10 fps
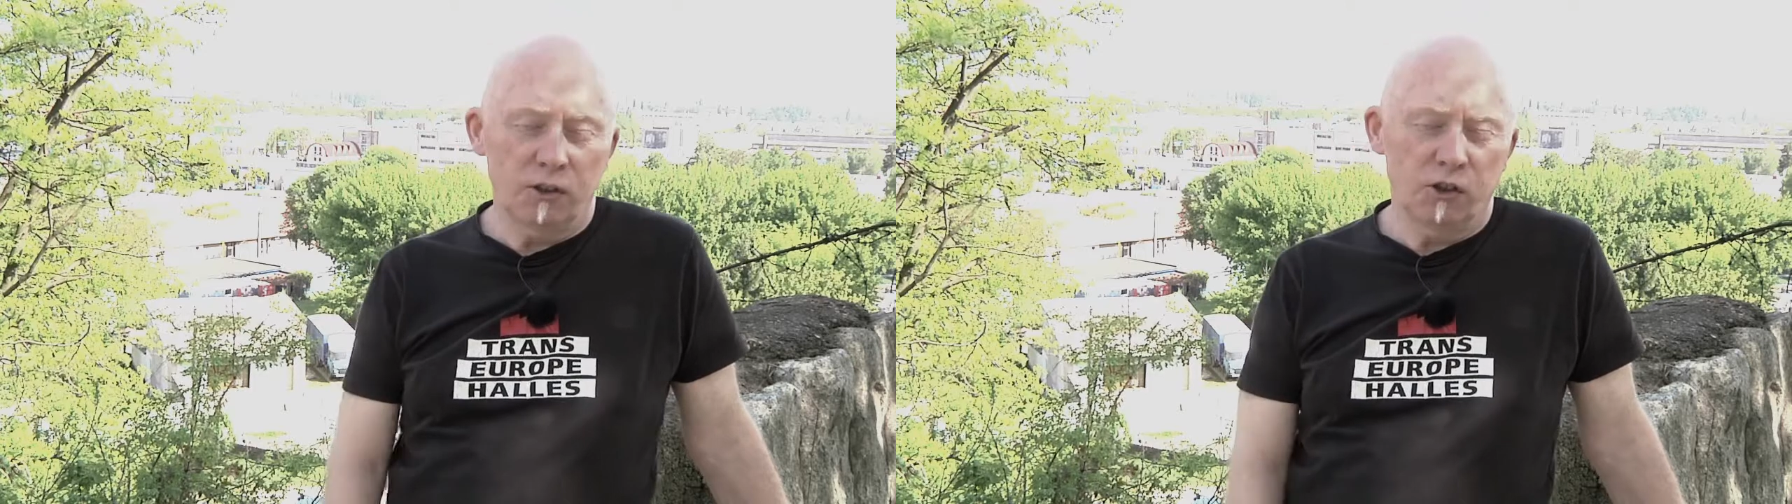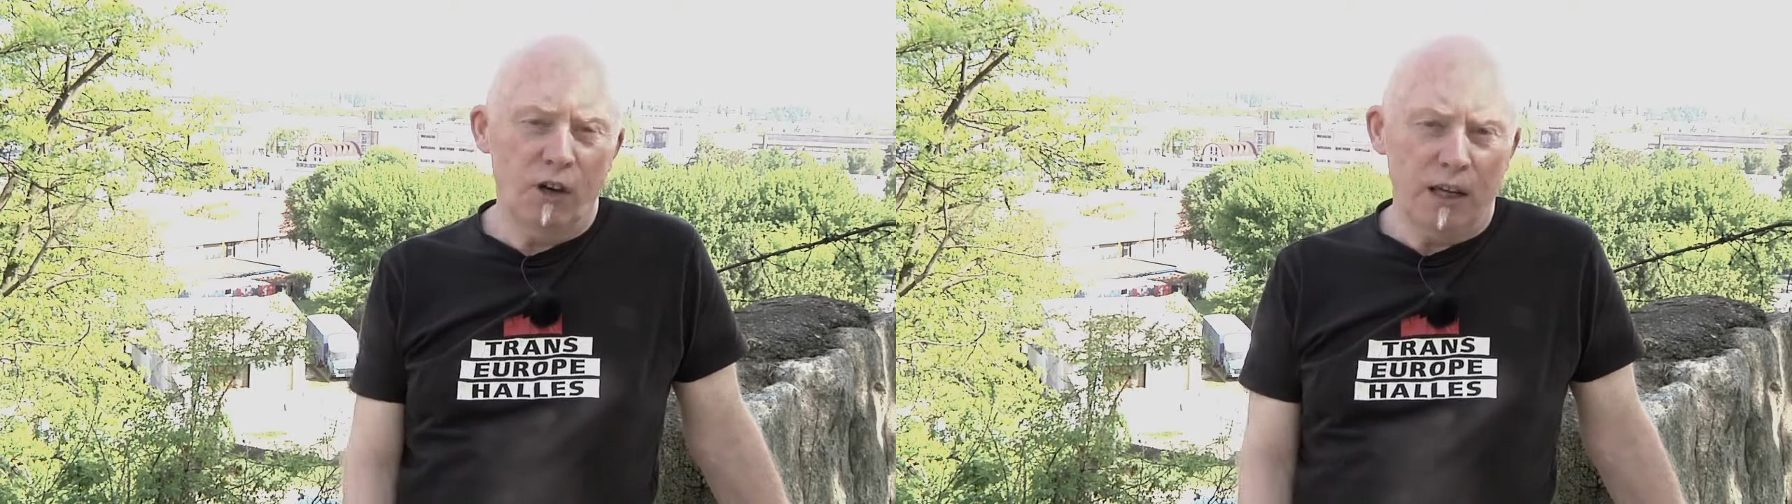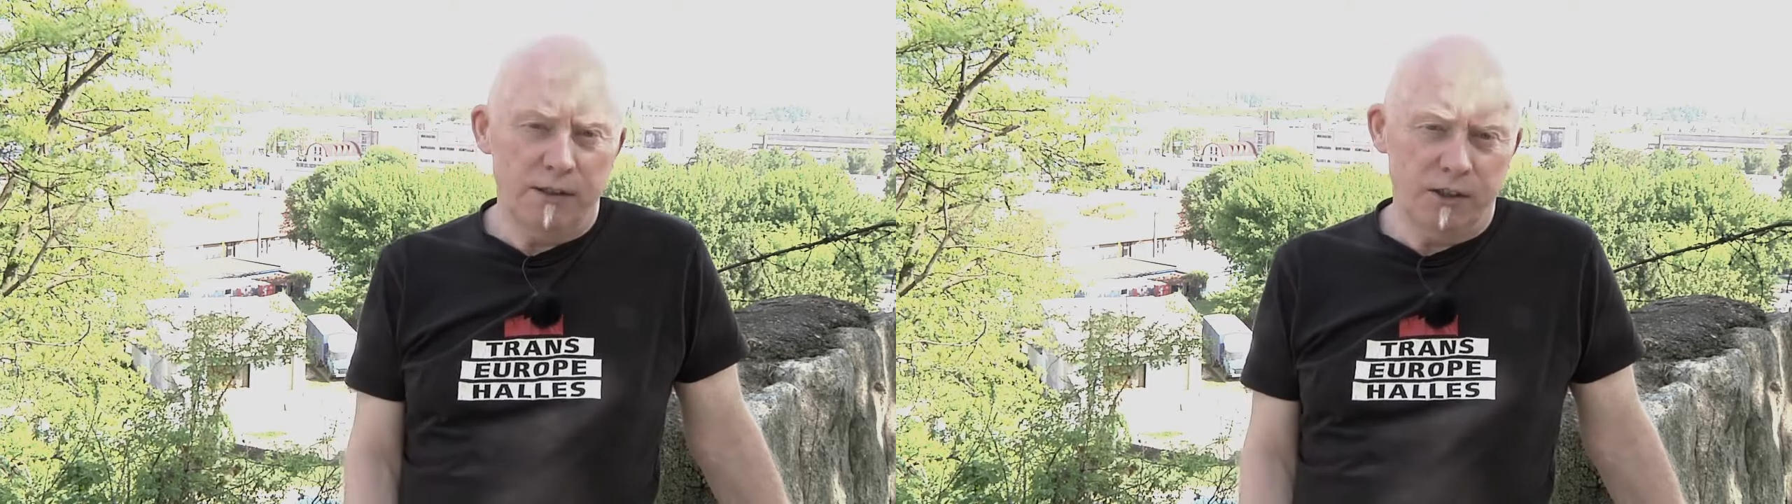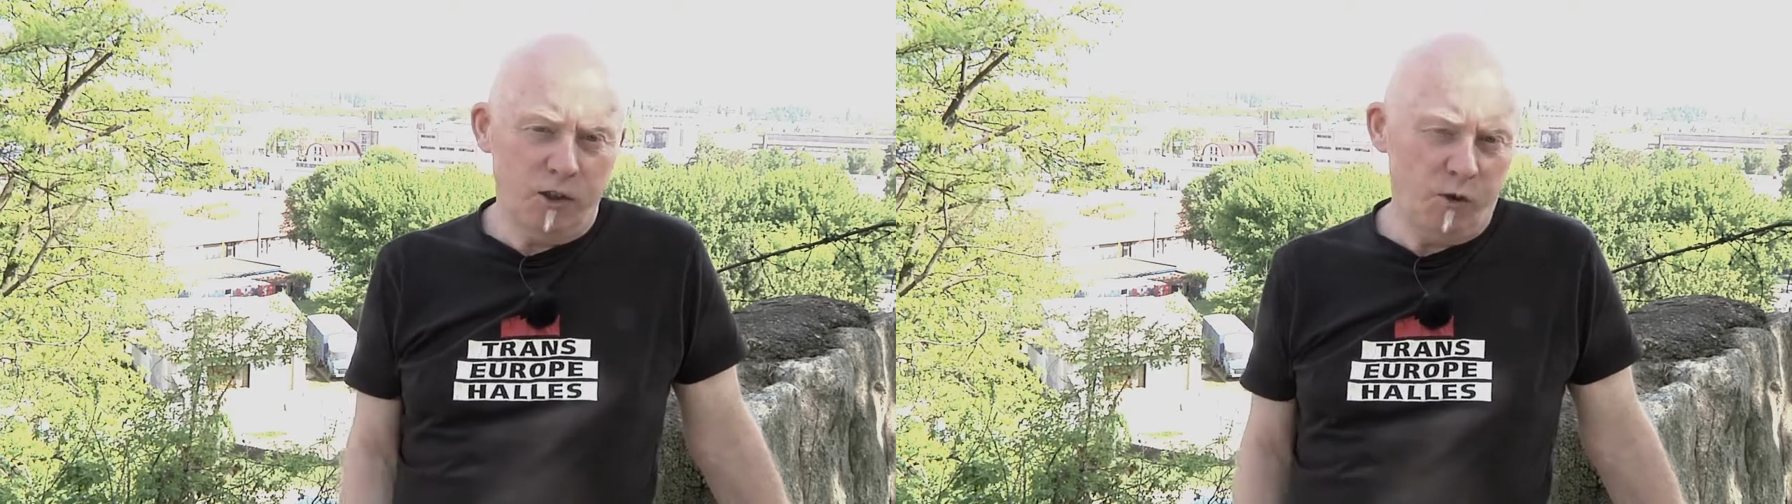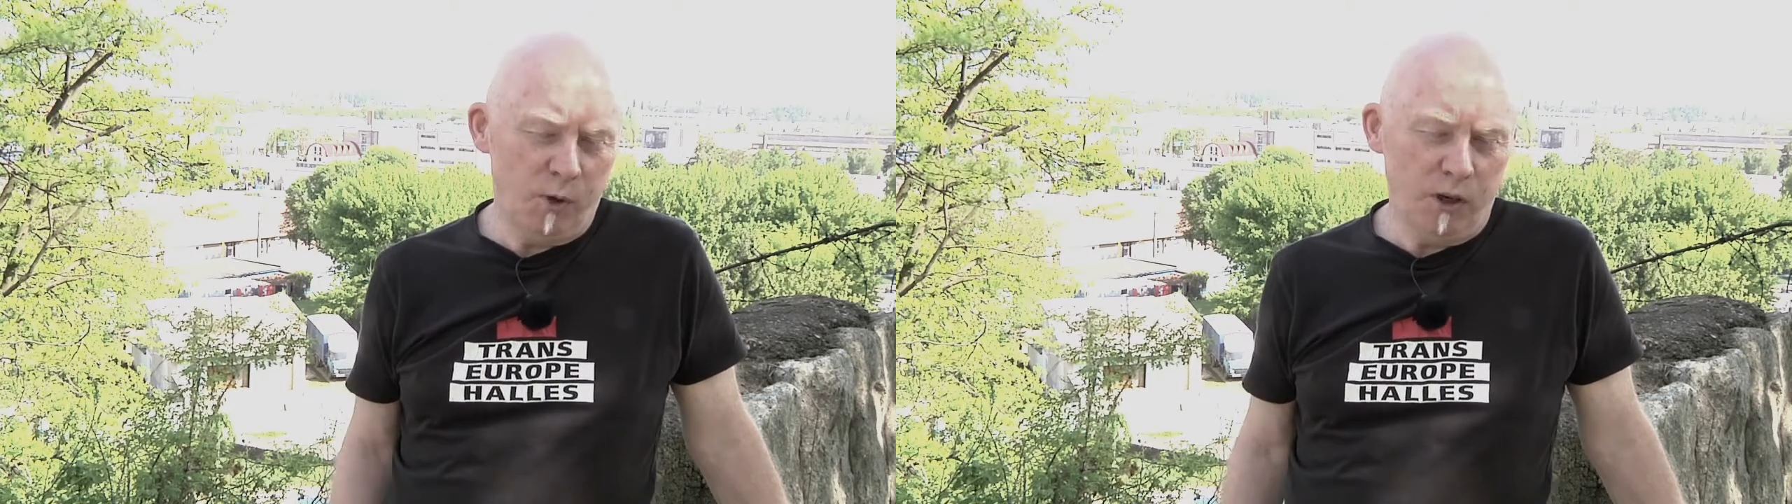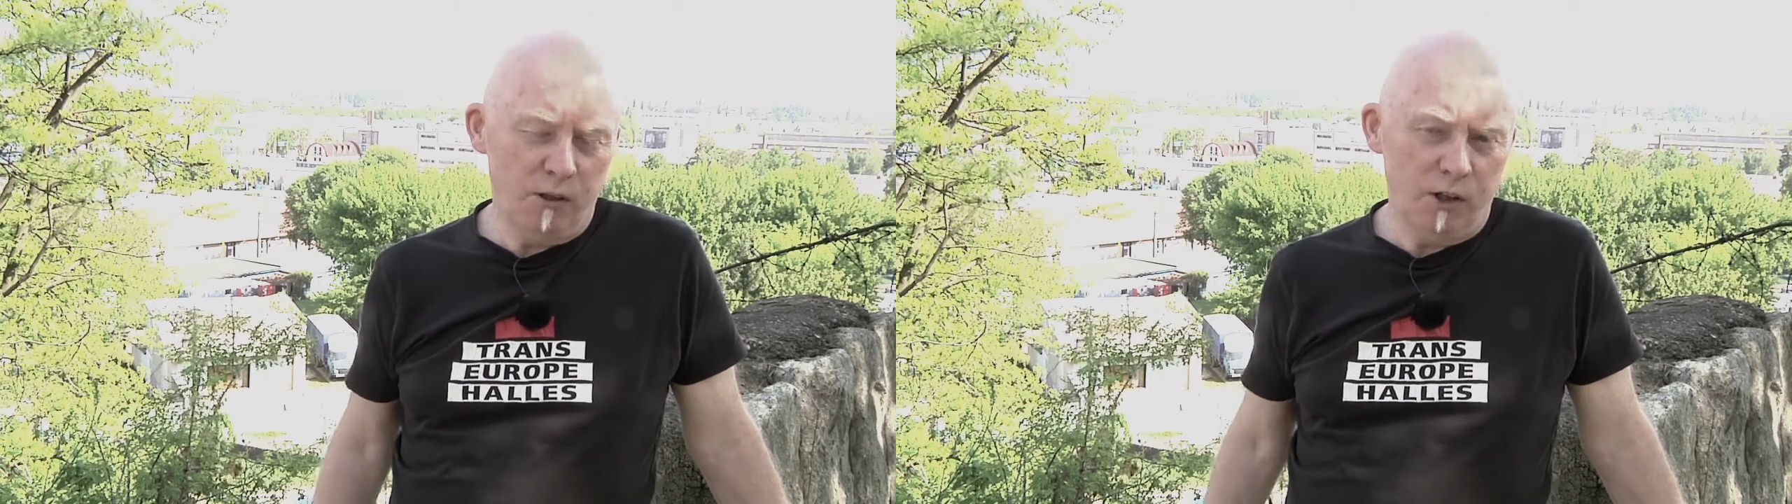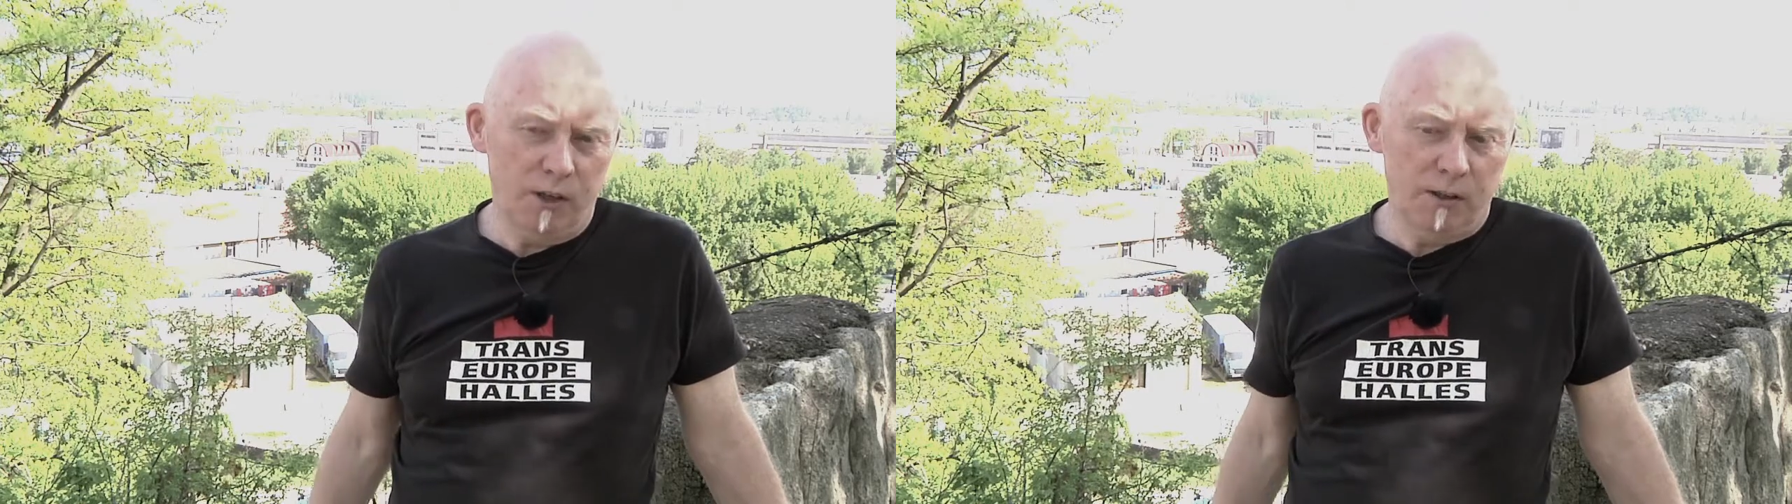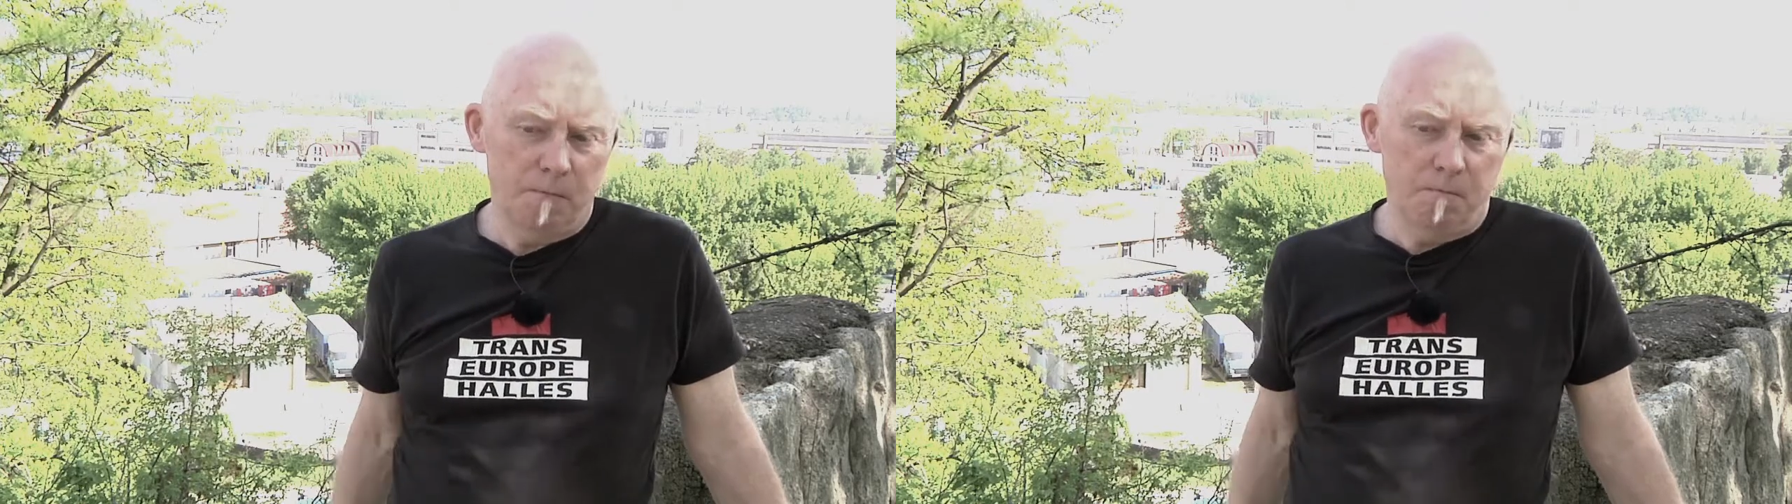threats to your
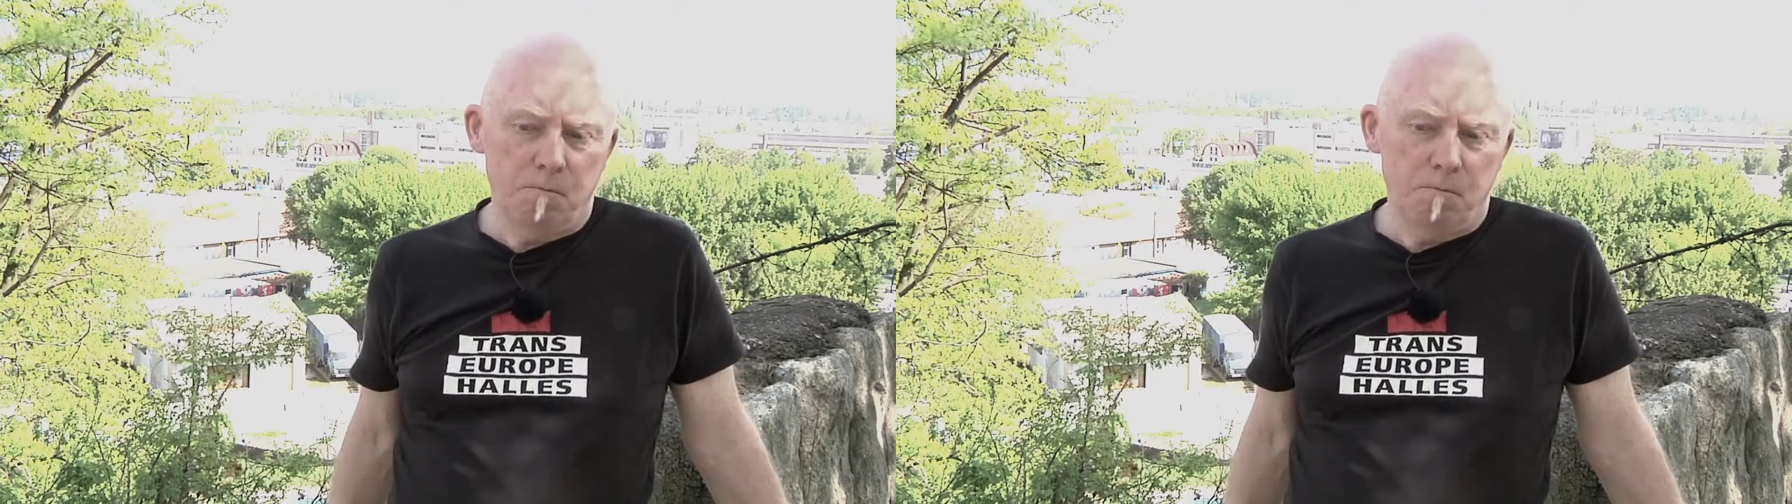project.